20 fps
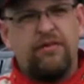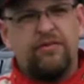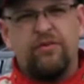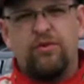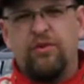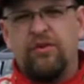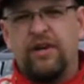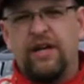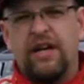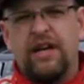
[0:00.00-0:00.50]

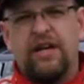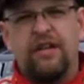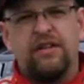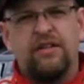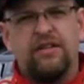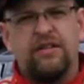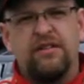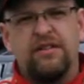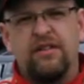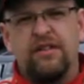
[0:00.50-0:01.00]

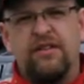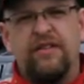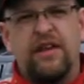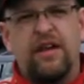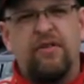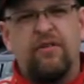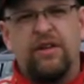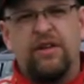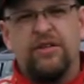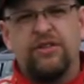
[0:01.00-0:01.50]
4.9 in
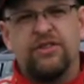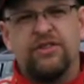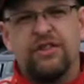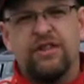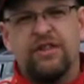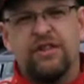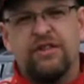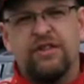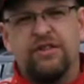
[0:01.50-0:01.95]
that range there.